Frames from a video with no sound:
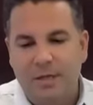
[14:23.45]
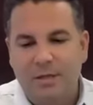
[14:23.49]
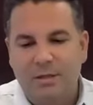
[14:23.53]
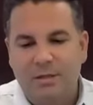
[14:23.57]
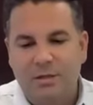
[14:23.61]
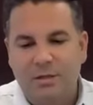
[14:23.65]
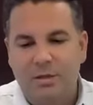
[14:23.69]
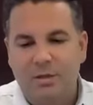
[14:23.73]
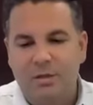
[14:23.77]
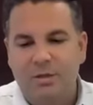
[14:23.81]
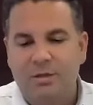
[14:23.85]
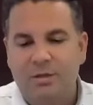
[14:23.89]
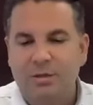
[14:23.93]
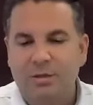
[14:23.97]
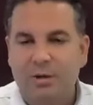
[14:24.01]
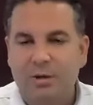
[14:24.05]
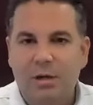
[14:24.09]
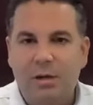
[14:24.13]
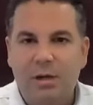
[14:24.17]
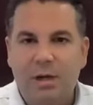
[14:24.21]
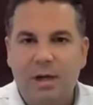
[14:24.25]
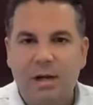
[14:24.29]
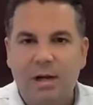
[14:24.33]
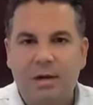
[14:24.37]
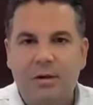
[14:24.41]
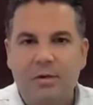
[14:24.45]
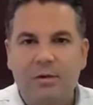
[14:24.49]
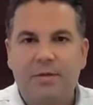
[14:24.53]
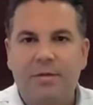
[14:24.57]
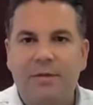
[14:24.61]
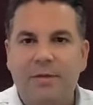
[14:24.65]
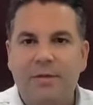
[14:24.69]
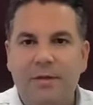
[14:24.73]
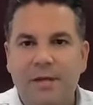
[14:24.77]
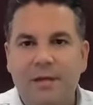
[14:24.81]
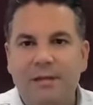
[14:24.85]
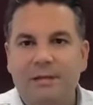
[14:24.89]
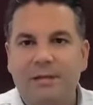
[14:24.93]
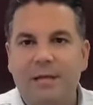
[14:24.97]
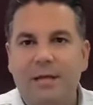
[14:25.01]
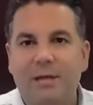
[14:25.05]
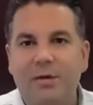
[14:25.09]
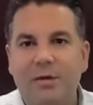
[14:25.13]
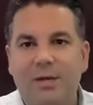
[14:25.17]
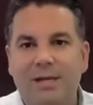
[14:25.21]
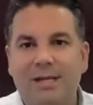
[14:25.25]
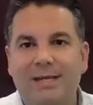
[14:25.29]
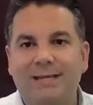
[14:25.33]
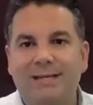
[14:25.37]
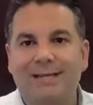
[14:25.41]
So there's a, a little things that
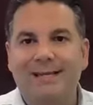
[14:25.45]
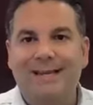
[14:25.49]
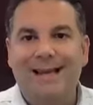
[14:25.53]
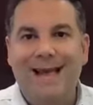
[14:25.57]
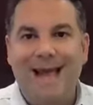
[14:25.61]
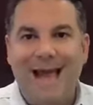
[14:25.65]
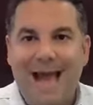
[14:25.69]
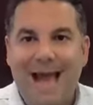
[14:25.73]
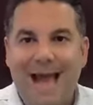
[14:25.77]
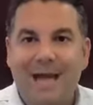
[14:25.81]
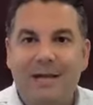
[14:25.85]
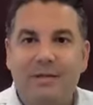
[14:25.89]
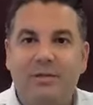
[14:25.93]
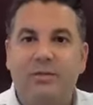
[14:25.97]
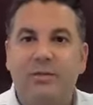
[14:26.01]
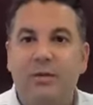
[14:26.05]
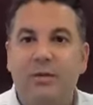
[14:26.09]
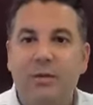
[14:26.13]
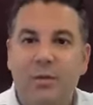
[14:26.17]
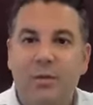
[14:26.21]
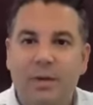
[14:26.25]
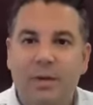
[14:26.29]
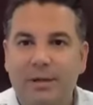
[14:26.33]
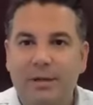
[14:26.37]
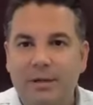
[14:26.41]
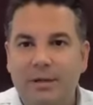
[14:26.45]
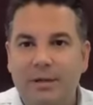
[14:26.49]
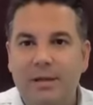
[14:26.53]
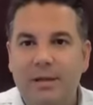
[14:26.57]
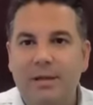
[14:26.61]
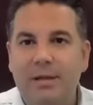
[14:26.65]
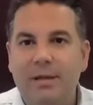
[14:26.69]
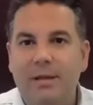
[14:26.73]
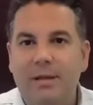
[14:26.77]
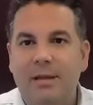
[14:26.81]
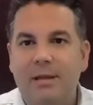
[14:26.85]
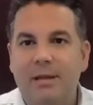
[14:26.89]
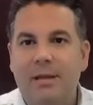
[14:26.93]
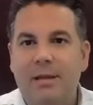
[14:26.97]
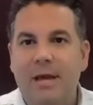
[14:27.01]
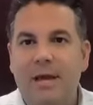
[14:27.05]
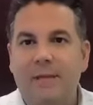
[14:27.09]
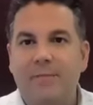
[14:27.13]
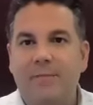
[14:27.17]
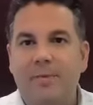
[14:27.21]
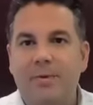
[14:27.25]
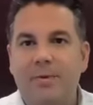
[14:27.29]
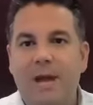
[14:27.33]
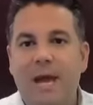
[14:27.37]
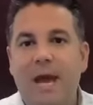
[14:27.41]
you can add to it
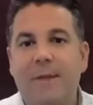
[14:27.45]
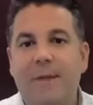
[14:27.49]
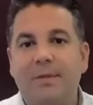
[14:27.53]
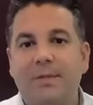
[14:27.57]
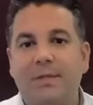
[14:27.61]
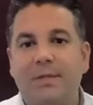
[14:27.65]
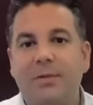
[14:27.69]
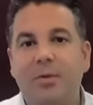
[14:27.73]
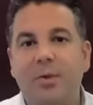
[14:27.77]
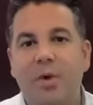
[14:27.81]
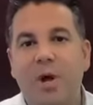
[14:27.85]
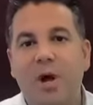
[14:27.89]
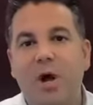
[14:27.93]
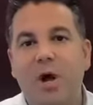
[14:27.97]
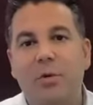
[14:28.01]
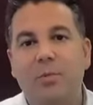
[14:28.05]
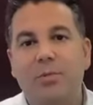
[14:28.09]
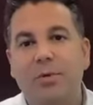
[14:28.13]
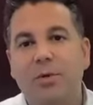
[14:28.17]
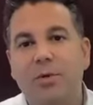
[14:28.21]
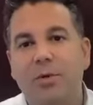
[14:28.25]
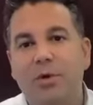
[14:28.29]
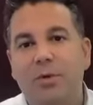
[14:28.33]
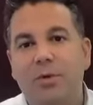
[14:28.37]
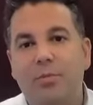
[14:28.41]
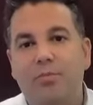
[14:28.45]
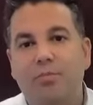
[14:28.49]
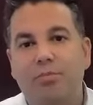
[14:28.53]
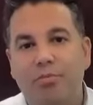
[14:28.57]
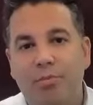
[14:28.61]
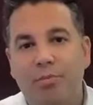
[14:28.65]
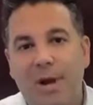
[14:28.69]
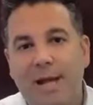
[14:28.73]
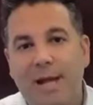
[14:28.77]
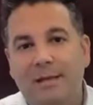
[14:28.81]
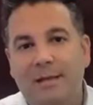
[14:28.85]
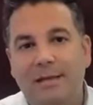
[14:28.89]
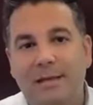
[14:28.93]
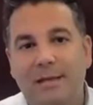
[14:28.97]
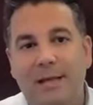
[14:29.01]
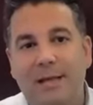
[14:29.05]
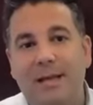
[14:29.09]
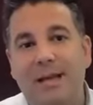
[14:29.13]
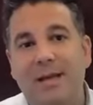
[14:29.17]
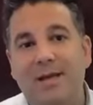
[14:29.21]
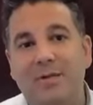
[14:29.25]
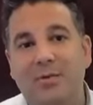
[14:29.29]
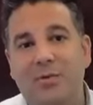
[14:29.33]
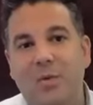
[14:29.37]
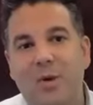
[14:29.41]
that perhaps it will help your branding. And
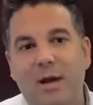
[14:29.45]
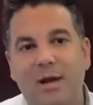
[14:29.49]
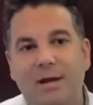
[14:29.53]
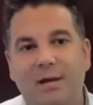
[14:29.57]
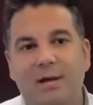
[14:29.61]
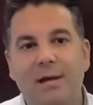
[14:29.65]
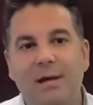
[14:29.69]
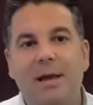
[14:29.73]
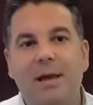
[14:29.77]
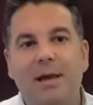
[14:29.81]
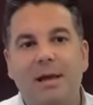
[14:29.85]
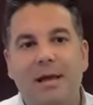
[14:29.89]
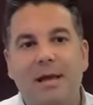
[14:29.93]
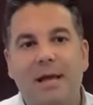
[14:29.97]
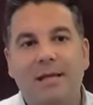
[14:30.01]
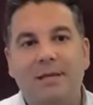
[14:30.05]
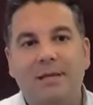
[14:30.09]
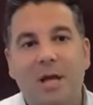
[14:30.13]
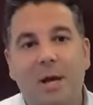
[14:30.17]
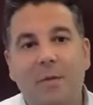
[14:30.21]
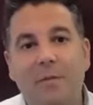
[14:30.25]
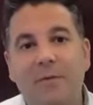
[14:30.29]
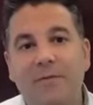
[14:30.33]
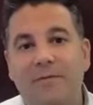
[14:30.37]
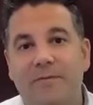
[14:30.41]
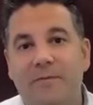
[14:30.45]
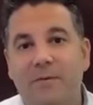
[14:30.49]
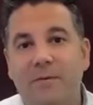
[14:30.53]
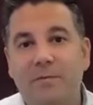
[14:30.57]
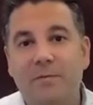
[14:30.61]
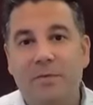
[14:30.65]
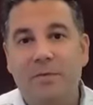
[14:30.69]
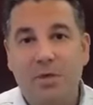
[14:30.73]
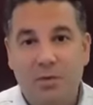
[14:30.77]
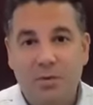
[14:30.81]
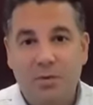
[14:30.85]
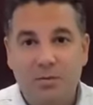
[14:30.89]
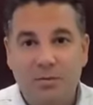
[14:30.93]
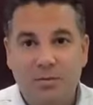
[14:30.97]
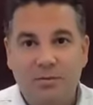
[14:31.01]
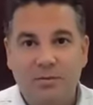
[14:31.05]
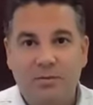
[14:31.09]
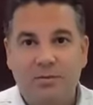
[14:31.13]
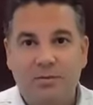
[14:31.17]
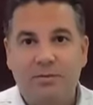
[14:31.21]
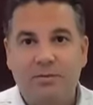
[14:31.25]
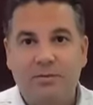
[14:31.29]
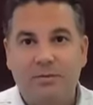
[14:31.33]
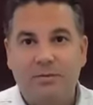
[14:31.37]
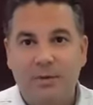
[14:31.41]
guess what? It's coming from you,
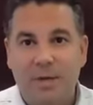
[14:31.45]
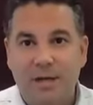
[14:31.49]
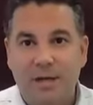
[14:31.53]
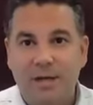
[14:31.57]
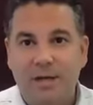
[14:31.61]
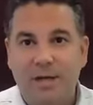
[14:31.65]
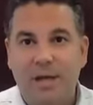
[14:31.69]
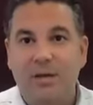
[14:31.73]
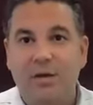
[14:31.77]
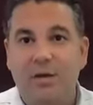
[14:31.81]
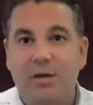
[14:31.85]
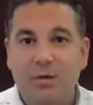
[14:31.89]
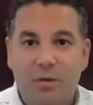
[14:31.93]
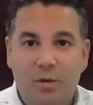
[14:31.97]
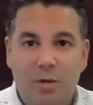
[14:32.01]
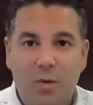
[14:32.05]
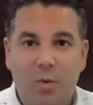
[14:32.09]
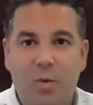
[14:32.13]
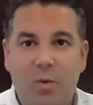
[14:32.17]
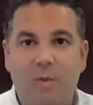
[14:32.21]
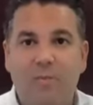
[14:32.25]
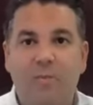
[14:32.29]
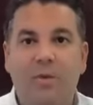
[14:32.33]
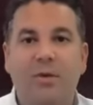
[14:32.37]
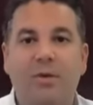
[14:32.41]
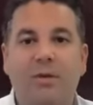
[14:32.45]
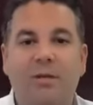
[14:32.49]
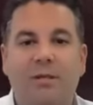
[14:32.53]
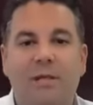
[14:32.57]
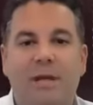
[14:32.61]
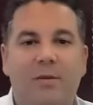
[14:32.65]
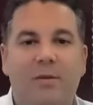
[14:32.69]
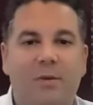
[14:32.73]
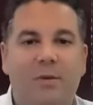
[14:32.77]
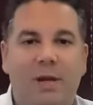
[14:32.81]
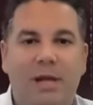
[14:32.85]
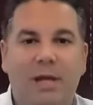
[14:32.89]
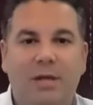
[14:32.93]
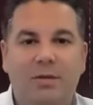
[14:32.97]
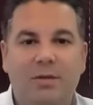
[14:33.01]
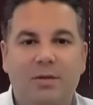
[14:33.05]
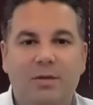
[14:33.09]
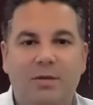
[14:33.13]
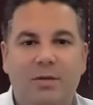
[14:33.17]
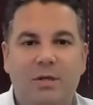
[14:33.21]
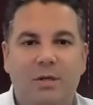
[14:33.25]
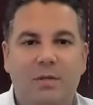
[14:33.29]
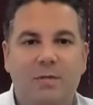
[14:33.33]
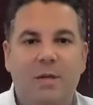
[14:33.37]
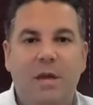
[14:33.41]
right? And you're the one building that
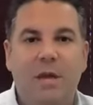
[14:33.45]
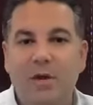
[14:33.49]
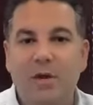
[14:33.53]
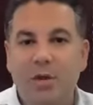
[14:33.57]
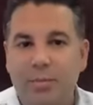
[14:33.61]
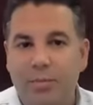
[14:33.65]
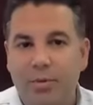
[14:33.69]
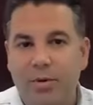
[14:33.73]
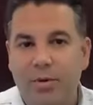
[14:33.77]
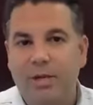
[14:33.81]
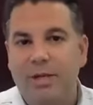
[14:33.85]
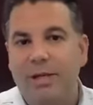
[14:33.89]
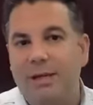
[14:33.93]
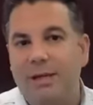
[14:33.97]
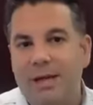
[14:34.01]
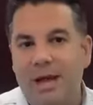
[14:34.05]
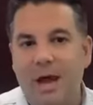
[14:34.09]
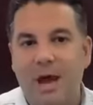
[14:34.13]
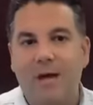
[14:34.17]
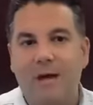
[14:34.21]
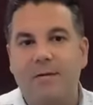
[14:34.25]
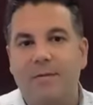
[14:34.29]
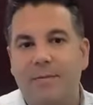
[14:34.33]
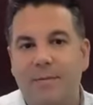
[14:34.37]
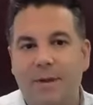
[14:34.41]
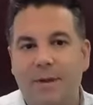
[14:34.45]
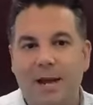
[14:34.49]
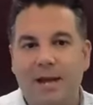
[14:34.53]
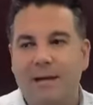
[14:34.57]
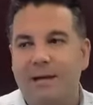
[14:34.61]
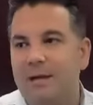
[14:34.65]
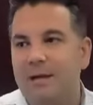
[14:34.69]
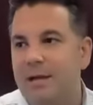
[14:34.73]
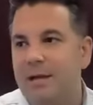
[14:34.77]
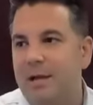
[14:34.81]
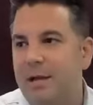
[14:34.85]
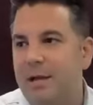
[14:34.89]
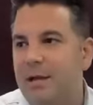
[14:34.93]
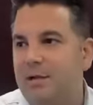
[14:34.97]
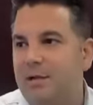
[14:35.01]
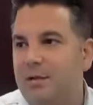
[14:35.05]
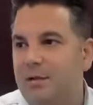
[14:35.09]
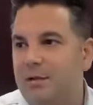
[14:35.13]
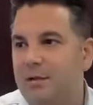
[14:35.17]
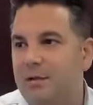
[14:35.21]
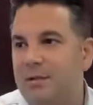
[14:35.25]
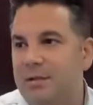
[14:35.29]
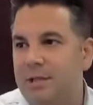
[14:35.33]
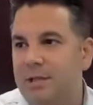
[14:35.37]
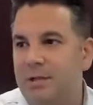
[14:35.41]
relationship. Now you're putting an autopilot to
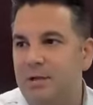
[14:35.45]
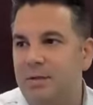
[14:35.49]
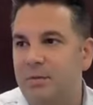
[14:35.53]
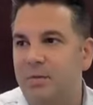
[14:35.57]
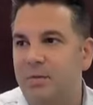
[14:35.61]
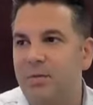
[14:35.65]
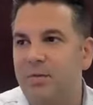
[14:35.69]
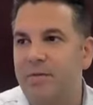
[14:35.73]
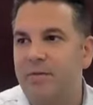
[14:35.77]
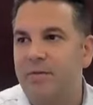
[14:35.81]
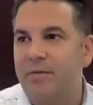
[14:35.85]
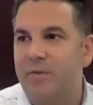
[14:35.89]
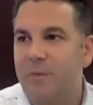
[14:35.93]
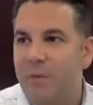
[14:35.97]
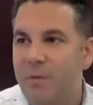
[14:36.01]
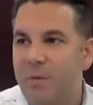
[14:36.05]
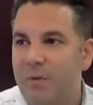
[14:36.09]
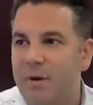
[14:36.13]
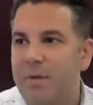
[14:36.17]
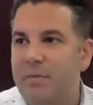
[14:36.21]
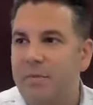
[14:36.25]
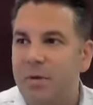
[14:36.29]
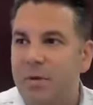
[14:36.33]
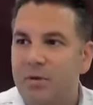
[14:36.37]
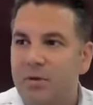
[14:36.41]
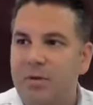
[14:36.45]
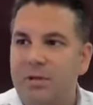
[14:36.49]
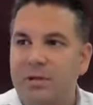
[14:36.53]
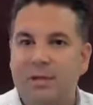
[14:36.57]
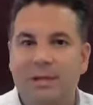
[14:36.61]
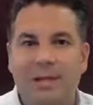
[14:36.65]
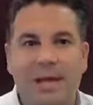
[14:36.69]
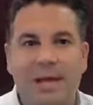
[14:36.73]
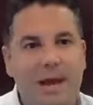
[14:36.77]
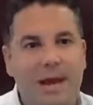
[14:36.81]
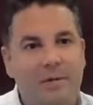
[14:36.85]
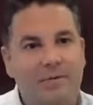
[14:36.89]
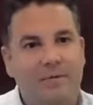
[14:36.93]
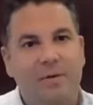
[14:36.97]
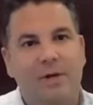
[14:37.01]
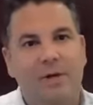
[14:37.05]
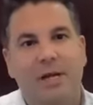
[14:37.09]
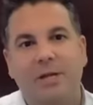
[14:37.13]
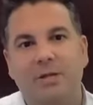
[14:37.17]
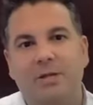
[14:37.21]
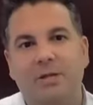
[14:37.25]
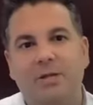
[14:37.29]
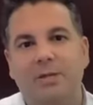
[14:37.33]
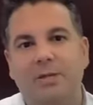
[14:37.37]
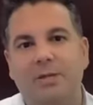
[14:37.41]
continue moving forward and building that
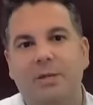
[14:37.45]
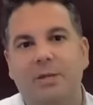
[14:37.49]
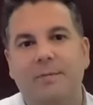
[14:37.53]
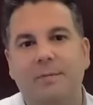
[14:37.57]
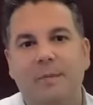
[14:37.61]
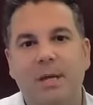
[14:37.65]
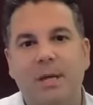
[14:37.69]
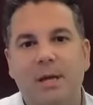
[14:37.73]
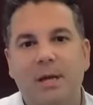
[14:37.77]
relationship.